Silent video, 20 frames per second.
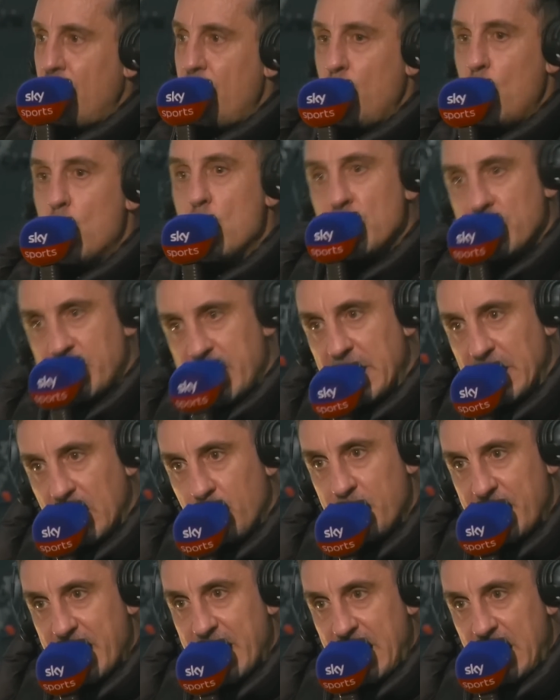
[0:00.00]
weren't dealing
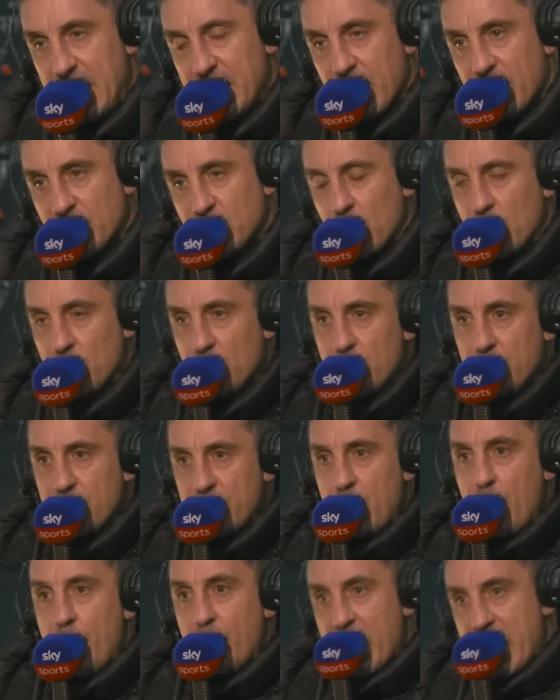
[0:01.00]
with it either. So
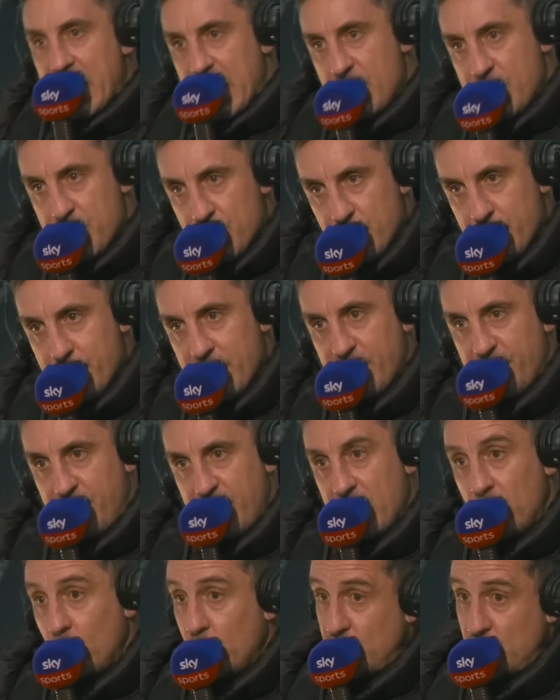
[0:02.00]
they were breaking through the
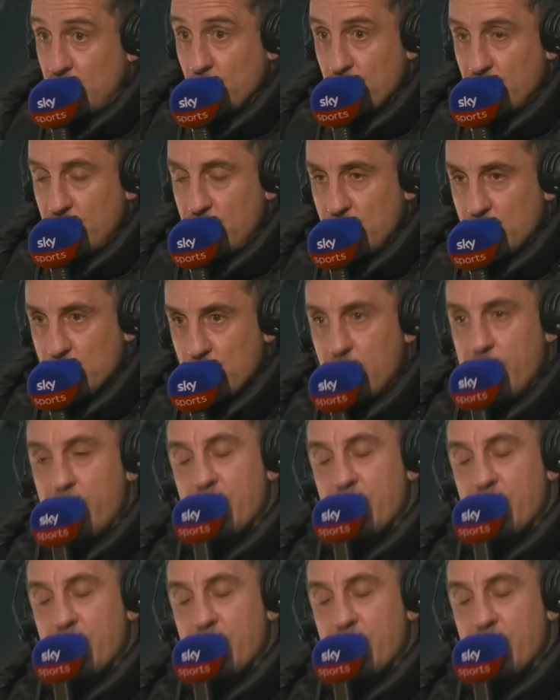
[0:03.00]
midfield, which is unusual,